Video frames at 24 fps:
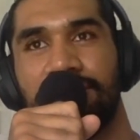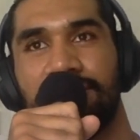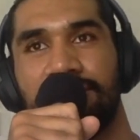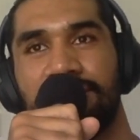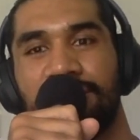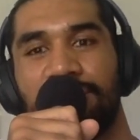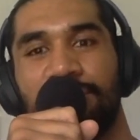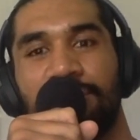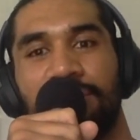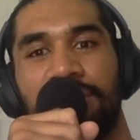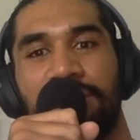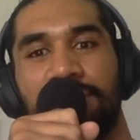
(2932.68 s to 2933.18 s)

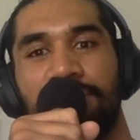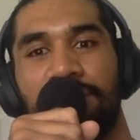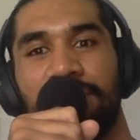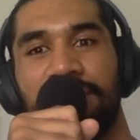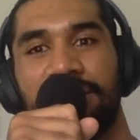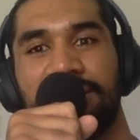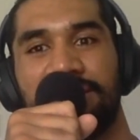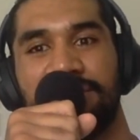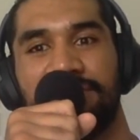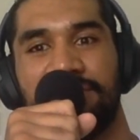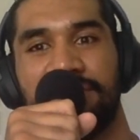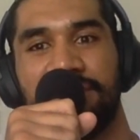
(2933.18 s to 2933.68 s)
20
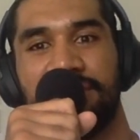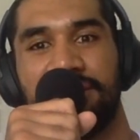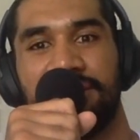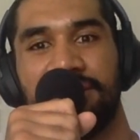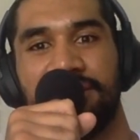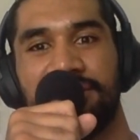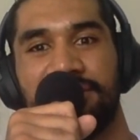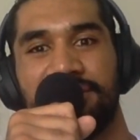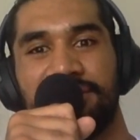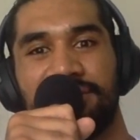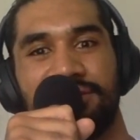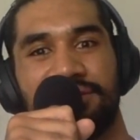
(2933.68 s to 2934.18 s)
plus
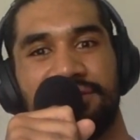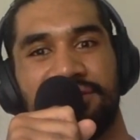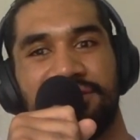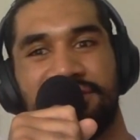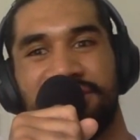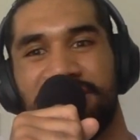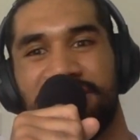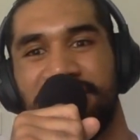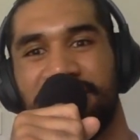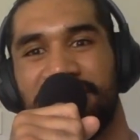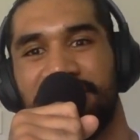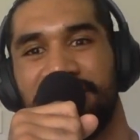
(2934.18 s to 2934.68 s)
visitors,
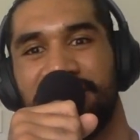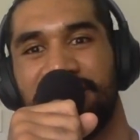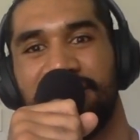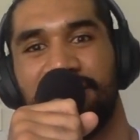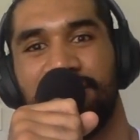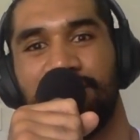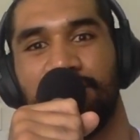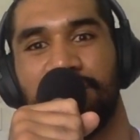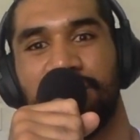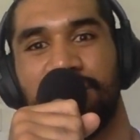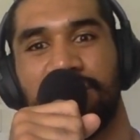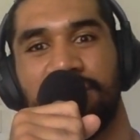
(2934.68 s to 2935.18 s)

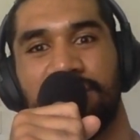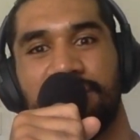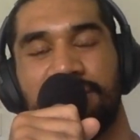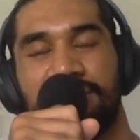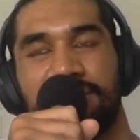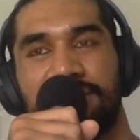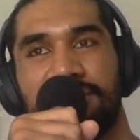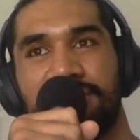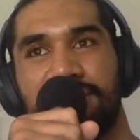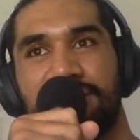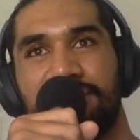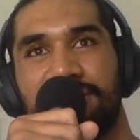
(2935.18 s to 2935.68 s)

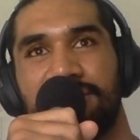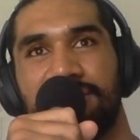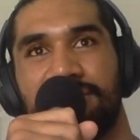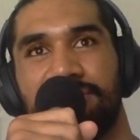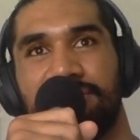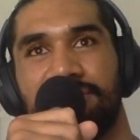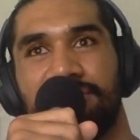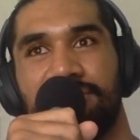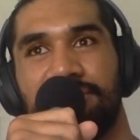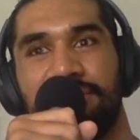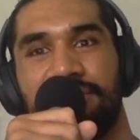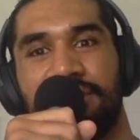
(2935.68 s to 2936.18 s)
because
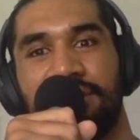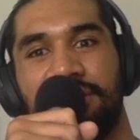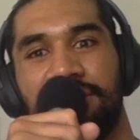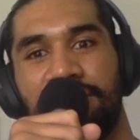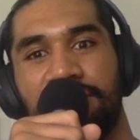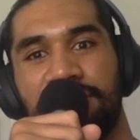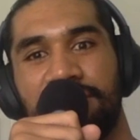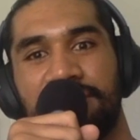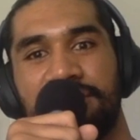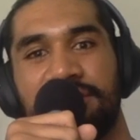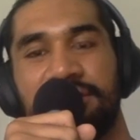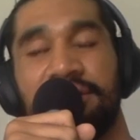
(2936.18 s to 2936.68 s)
the
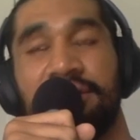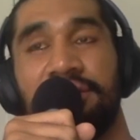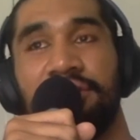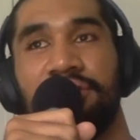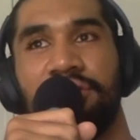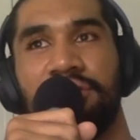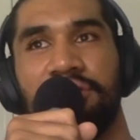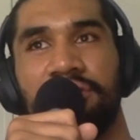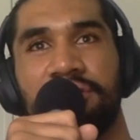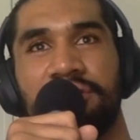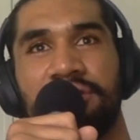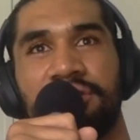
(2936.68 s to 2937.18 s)
nurses and the
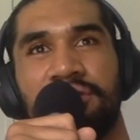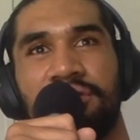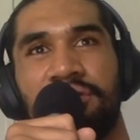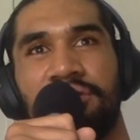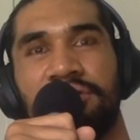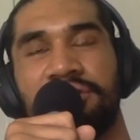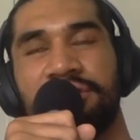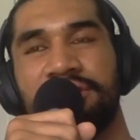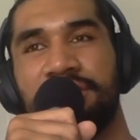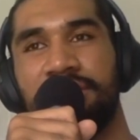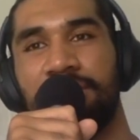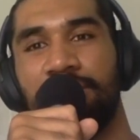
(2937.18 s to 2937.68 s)
doctors
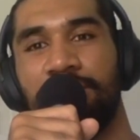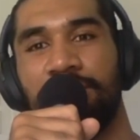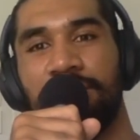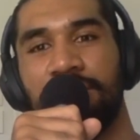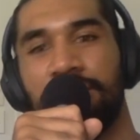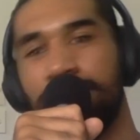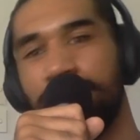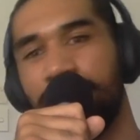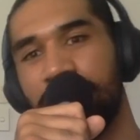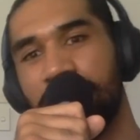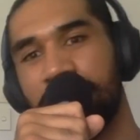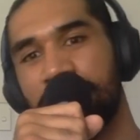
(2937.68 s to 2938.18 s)
noticed that when the
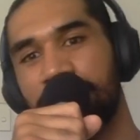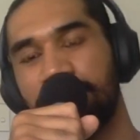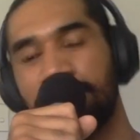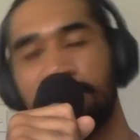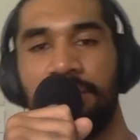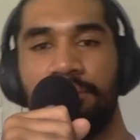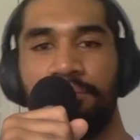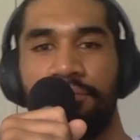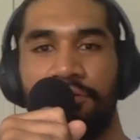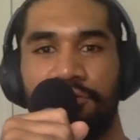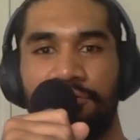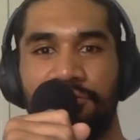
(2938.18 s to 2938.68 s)
boys will
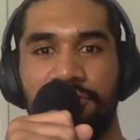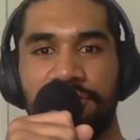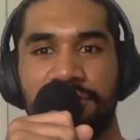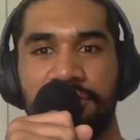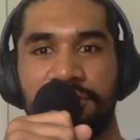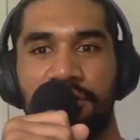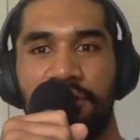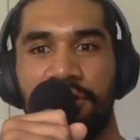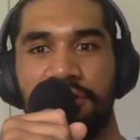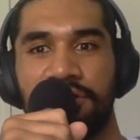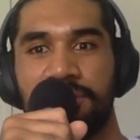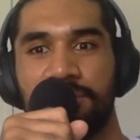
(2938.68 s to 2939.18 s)
come through to
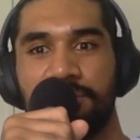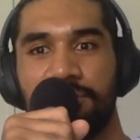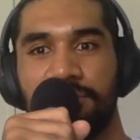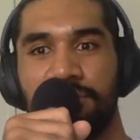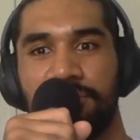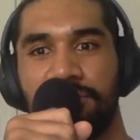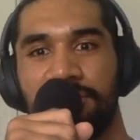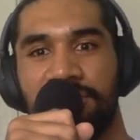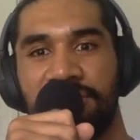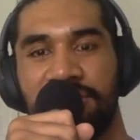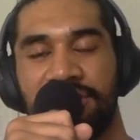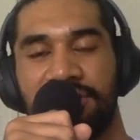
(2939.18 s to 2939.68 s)
the
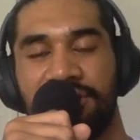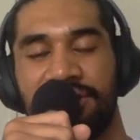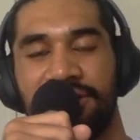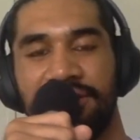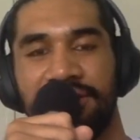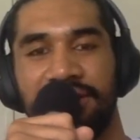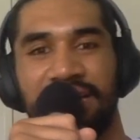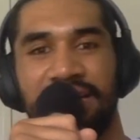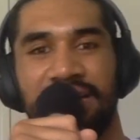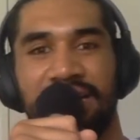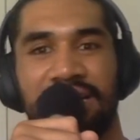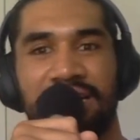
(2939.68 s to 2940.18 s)
hospital and
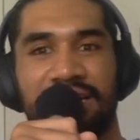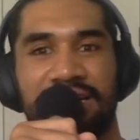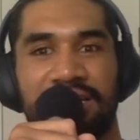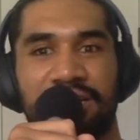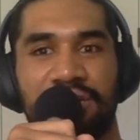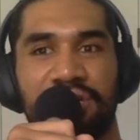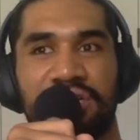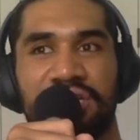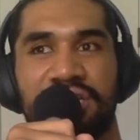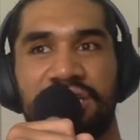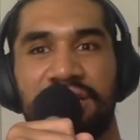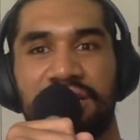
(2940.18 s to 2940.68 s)
they
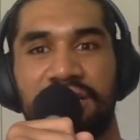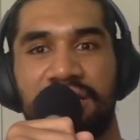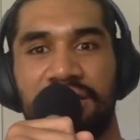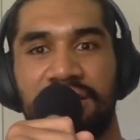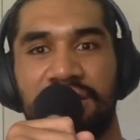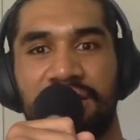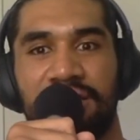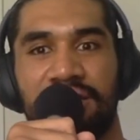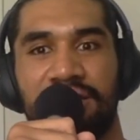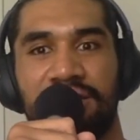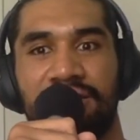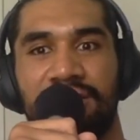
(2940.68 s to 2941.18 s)
were chatting
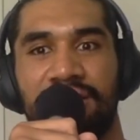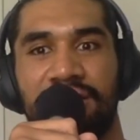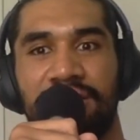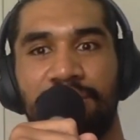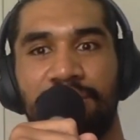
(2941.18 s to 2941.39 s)
and like